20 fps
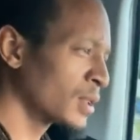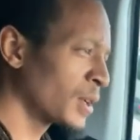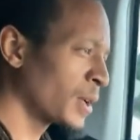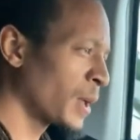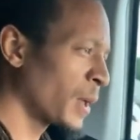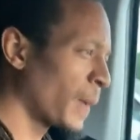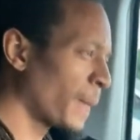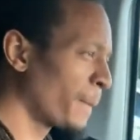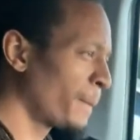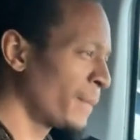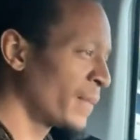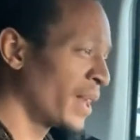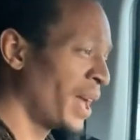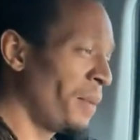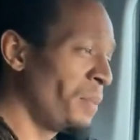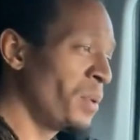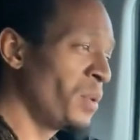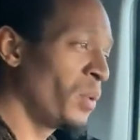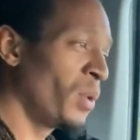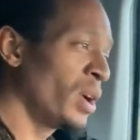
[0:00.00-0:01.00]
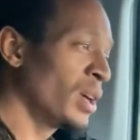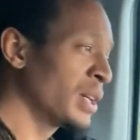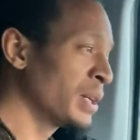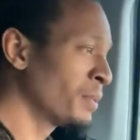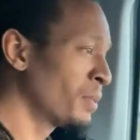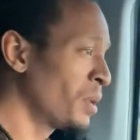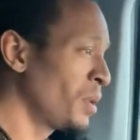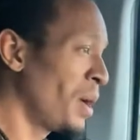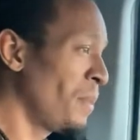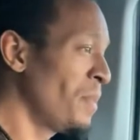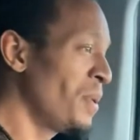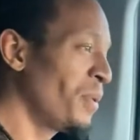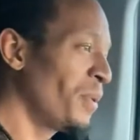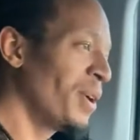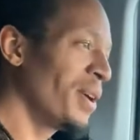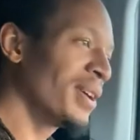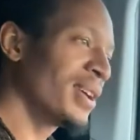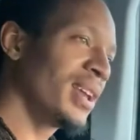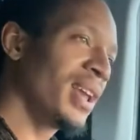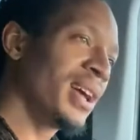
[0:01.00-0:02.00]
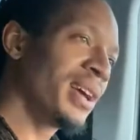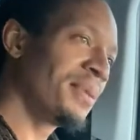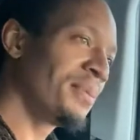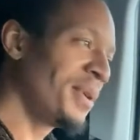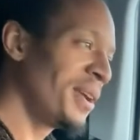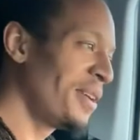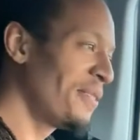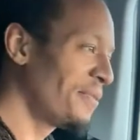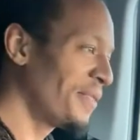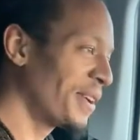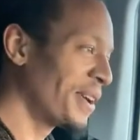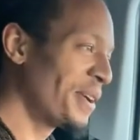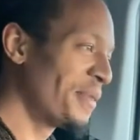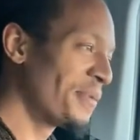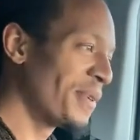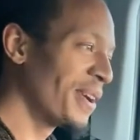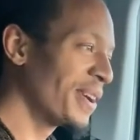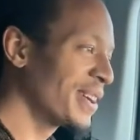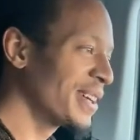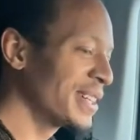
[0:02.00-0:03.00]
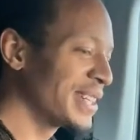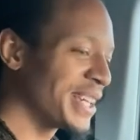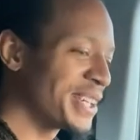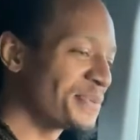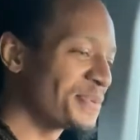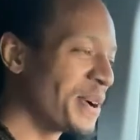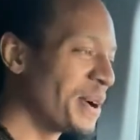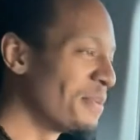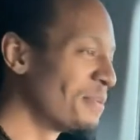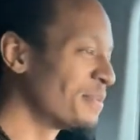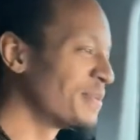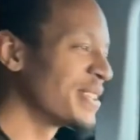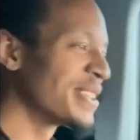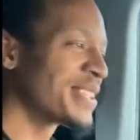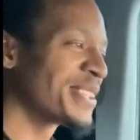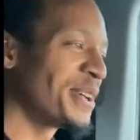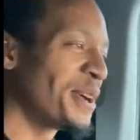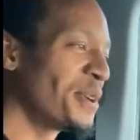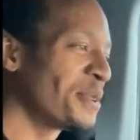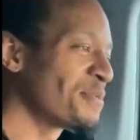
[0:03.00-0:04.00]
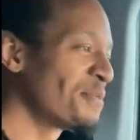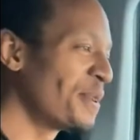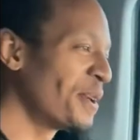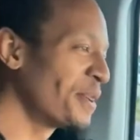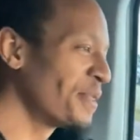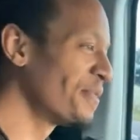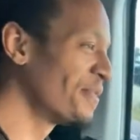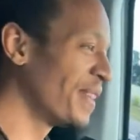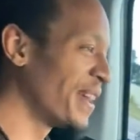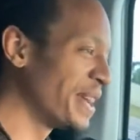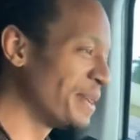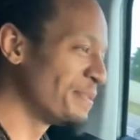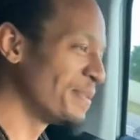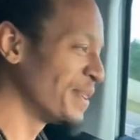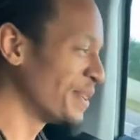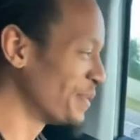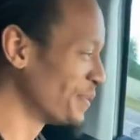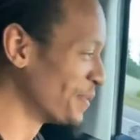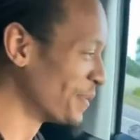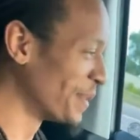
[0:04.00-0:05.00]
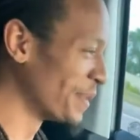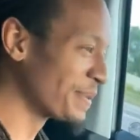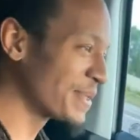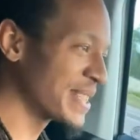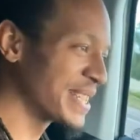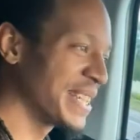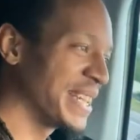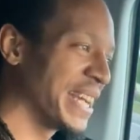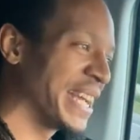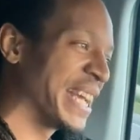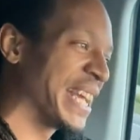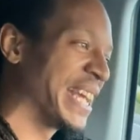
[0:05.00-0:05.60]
me. I've been working, bro. I've been working like a motherfucker. I'm working. That's why I'm, the song's motivating me. You know what I'm saying? It's Get